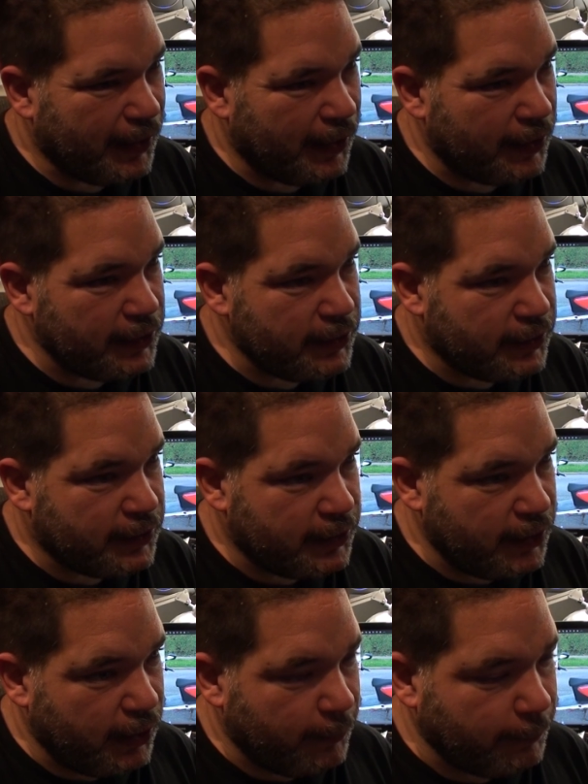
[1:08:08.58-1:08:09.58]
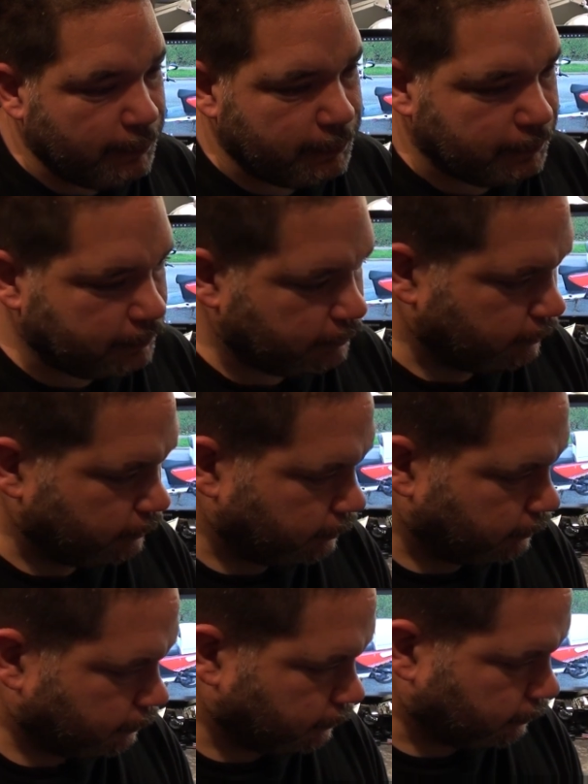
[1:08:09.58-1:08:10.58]
and um,
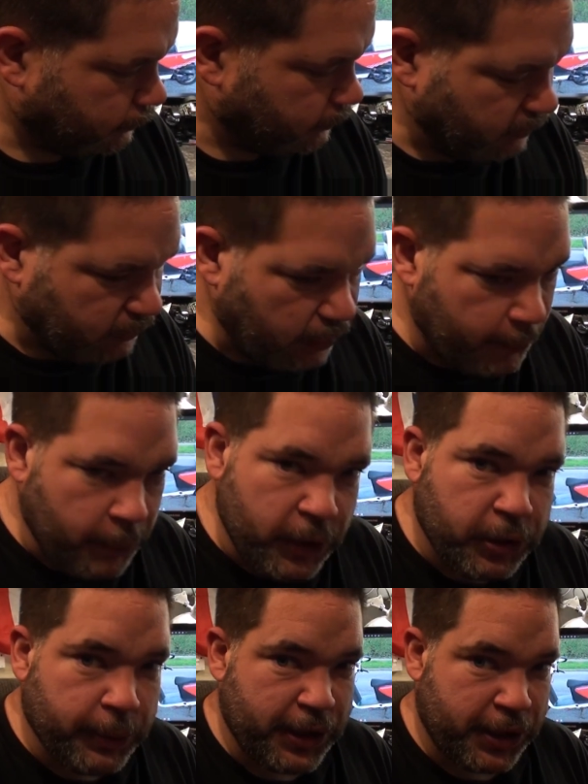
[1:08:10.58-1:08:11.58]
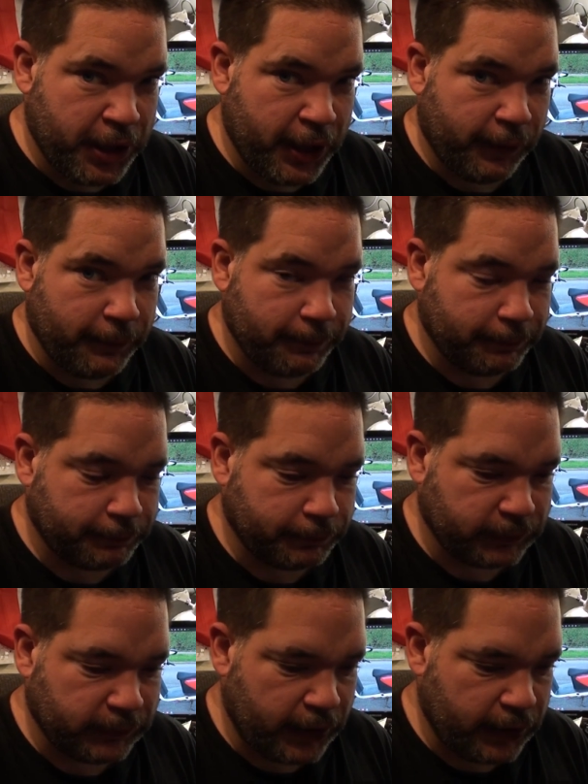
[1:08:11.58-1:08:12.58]
my Twitch channel.
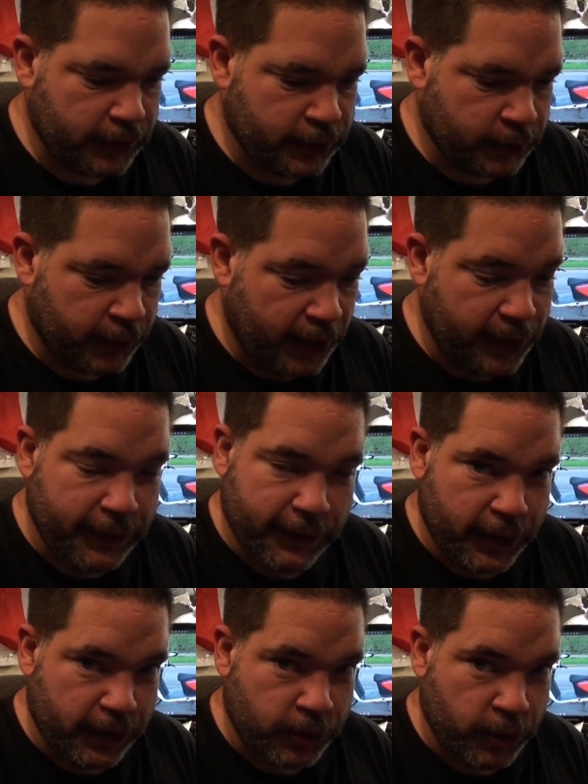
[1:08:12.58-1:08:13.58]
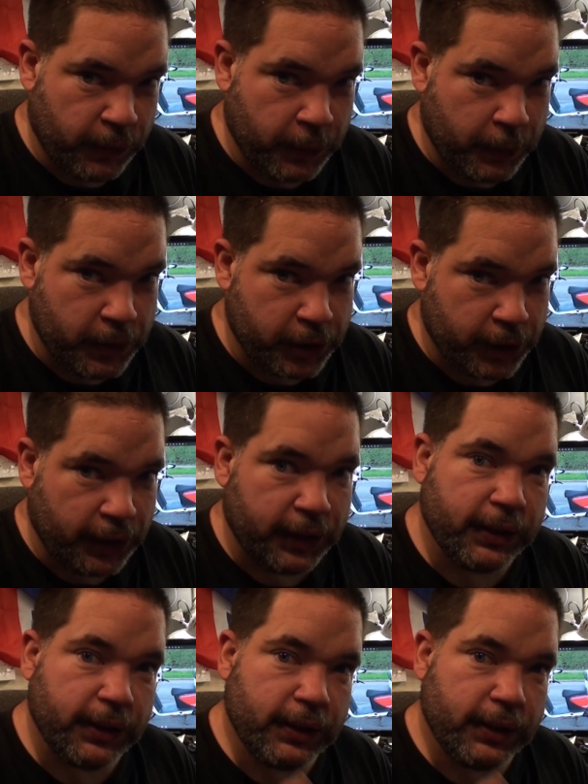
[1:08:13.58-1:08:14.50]
So again, thanks a lot for watching.